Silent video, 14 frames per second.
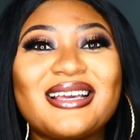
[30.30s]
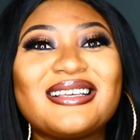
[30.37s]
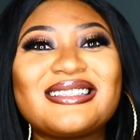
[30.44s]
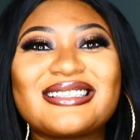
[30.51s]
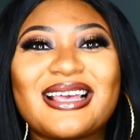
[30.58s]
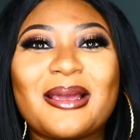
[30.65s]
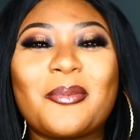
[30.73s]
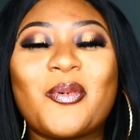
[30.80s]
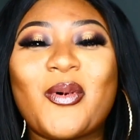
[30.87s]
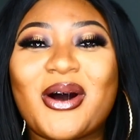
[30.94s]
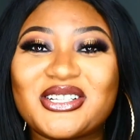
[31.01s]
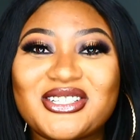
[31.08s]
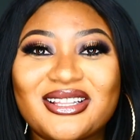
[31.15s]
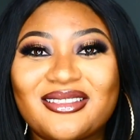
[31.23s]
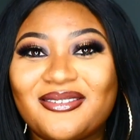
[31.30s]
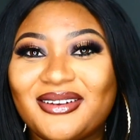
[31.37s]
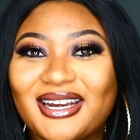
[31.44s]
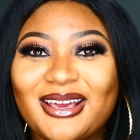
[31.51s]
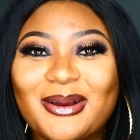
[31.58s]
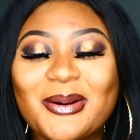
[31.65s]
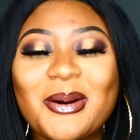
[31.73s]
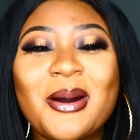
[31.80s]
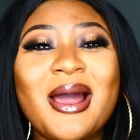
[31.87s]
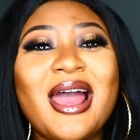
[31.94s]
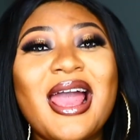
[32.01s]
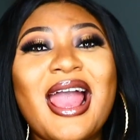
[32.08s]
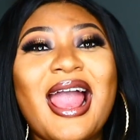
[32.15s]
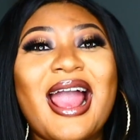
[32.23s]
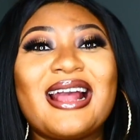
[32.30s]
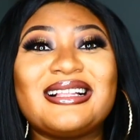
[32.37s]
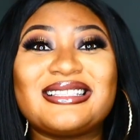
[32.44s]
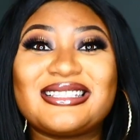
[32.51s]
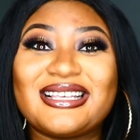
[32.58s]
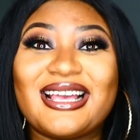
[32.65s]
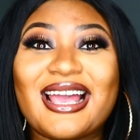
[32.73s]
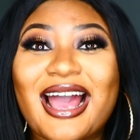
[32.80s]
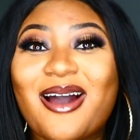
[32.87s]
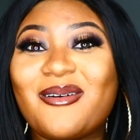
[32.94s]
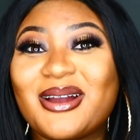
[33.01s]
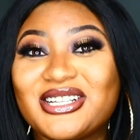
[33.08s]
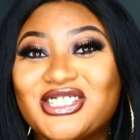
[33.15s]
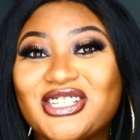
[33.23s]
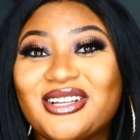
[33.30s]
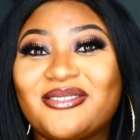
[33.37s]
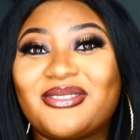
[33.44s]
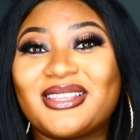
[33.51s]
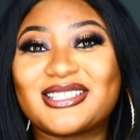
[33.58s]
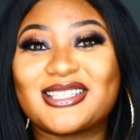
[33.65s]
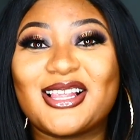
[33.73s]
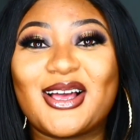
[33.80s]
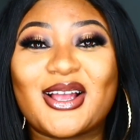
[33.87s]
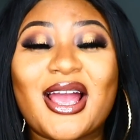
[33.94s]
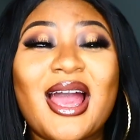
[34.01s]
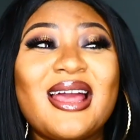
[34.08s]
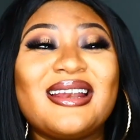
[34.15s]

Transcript: please keep watching the video and see how I achieved this look.